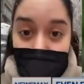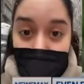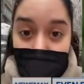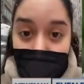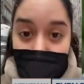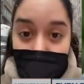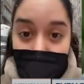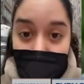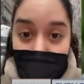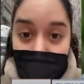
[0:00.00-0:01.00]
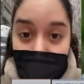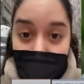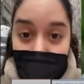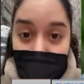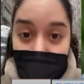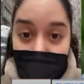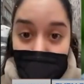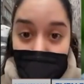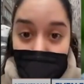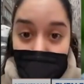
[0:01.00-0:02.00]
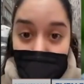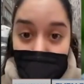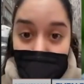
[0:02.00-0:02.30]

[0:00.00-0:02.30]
[no speech]